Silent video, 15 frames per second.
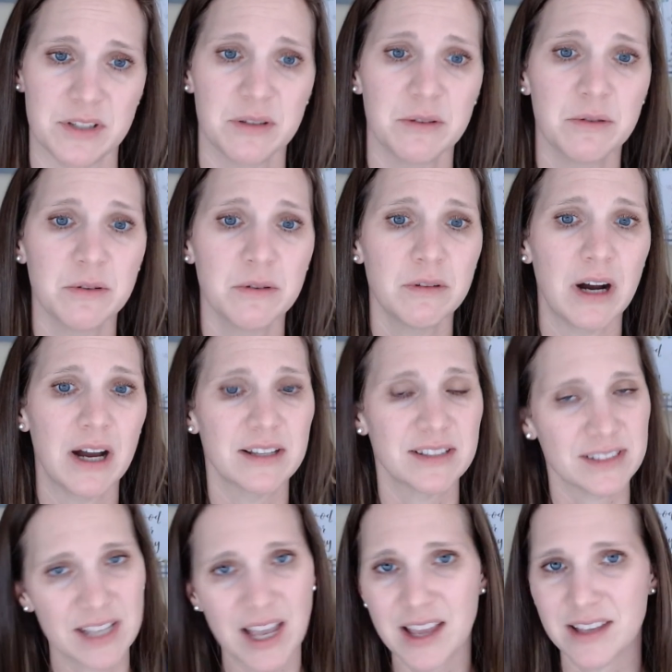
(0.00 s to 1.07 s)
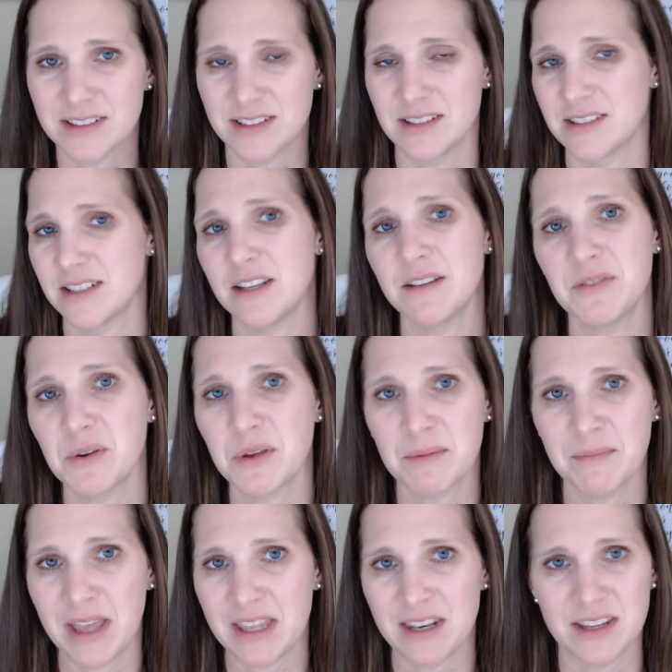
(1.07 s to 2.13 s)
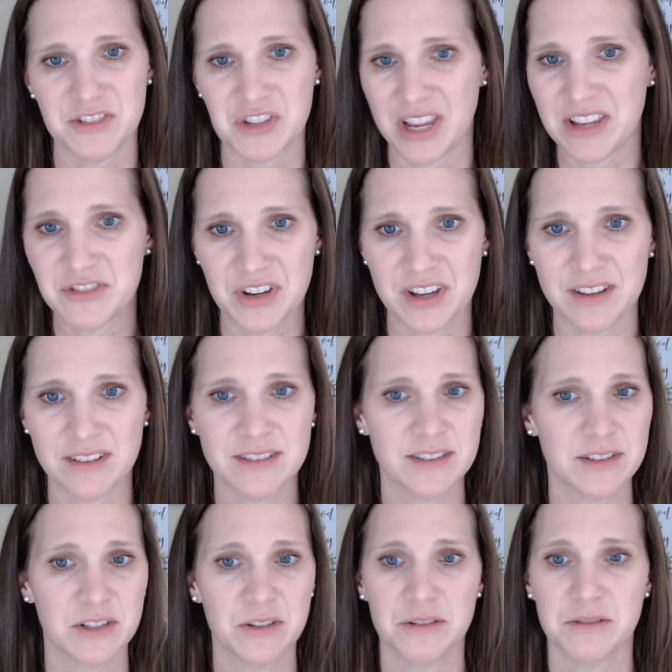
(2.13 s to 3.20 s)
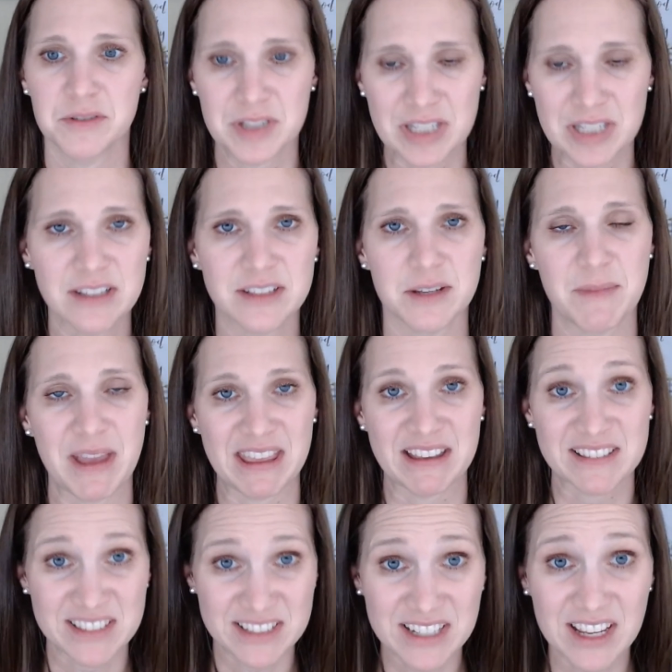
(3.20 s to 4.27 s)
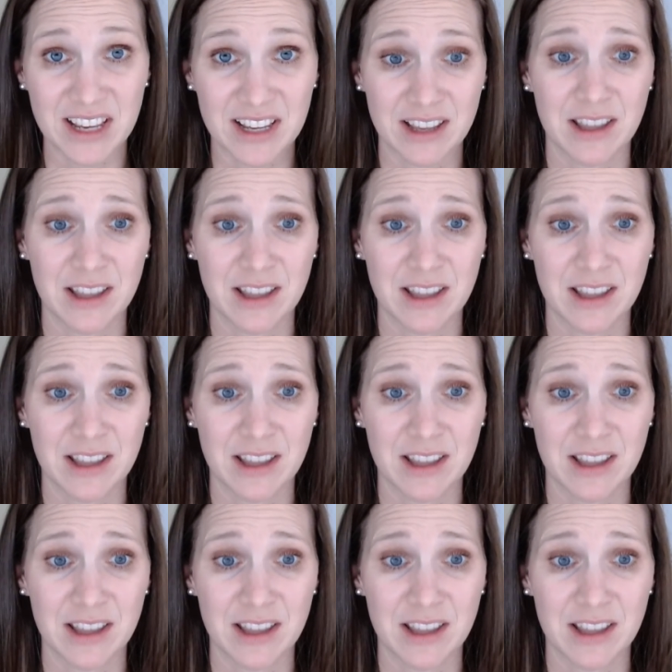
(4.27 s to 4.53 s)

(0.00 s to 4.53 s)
to assess and see if you can make any changes to your routine to make it stick,